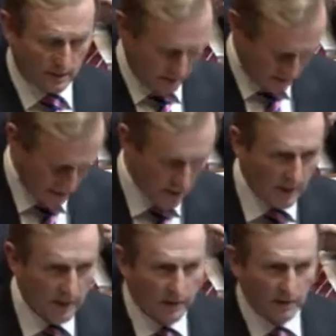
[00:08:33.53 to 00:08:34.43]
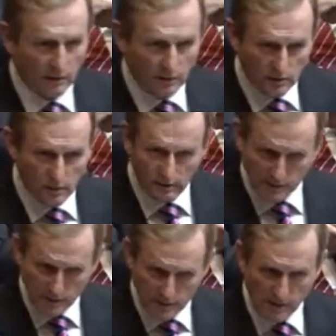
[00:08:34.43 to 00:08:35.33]
on this. Now,
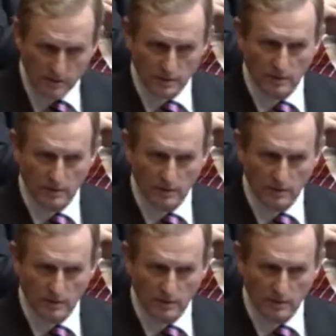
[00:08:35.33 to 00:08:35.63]
sometimes